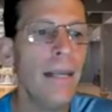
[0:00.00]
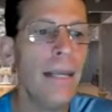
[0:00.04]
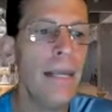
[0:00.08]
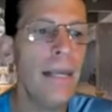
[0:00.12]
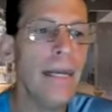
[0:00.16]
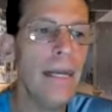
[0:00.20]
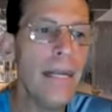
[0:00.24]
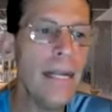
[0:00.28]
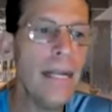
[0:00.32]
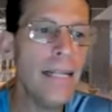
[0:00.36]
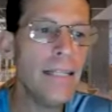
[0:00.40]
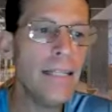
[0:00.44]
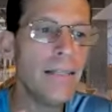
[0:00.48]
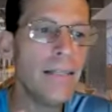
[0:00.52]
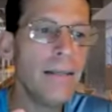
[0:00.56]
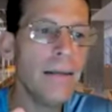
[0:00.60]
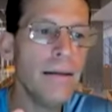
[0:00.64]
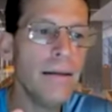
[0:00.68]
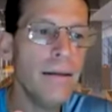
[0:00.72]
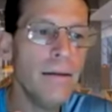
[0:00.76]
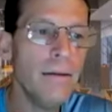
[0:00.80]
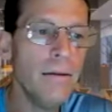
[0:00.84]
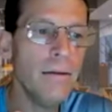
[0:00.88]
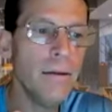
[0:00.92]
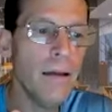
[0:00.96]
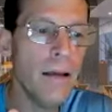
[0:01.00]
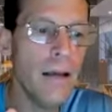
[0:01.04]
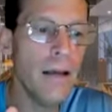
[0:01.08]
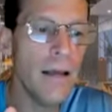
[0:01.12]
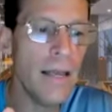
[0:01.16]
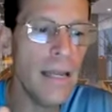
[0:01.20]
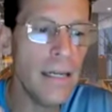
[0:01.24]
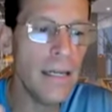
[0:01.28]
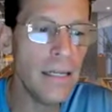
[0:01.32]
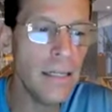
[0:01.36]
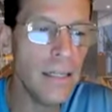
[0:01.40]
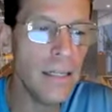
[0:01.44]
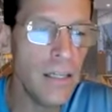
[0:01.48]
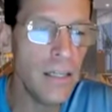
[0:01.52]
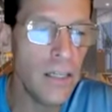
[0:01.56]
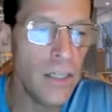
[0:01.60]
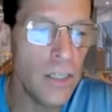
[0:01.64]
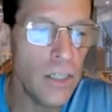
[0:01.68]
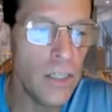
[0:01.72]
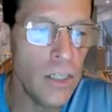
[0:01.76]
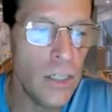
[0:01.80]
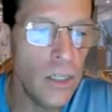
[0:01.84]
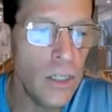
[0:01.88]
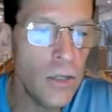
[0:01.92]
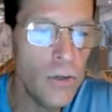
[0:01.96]
And it's in
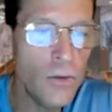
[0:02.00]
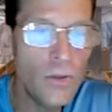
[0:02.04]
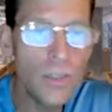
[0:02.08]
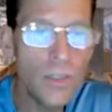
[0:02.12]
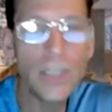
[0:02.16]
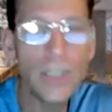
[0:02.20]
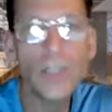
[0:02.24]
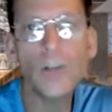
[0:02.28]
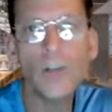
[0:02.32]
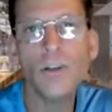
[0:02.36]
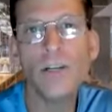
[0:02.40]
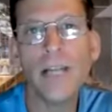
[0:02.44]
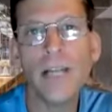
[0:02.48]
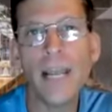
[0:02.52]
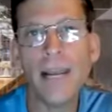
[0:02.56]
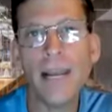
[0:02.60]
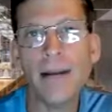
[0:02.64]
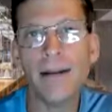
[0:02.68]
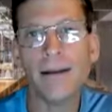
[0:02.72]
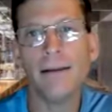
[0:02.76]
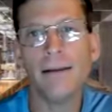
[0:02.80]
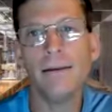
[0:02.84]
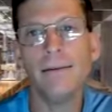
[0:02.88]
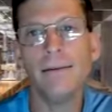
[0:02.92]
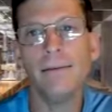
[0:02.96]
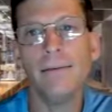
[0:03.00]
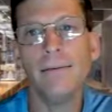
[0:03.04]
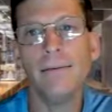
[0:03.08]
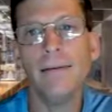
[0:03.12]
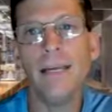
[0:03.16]
using your data